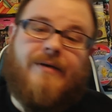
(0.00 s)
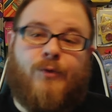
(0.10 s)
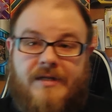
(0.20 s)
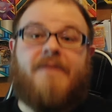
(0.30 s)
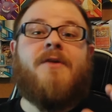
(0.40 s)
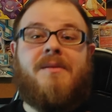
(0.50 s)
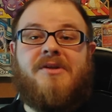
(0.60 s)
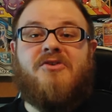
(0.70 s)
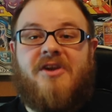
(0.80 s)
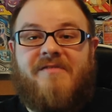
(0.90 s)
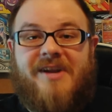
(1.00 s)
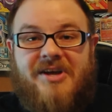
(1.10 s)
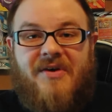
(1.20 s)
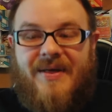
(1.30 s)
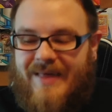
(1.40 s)
we'll definitely be doing a
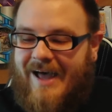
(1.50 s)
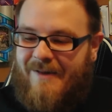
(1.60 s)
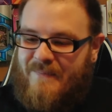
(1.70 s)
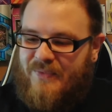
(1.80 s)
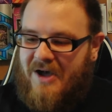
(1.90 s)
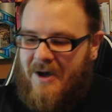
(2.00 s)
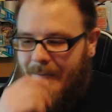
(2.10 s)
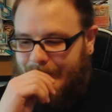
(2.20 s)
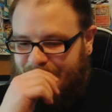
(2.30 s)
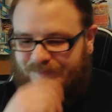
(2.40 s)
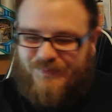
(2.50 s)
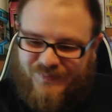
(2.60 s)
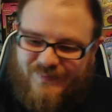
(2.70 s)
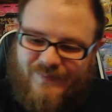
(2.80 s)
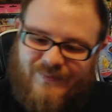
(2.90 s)
video on that.
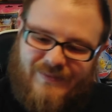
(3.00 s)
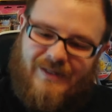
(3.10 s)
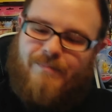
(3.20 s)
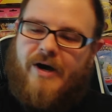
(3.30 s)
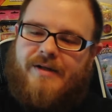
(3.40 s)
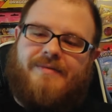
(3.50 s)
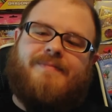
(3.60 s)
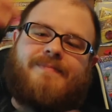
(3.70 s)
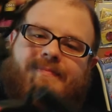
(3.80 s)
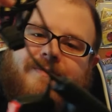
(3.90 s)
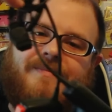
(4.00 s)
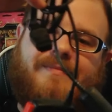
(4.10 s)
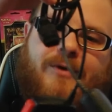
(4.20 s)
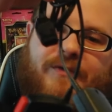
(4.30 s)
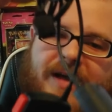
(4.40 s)
But
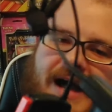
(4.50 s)
moving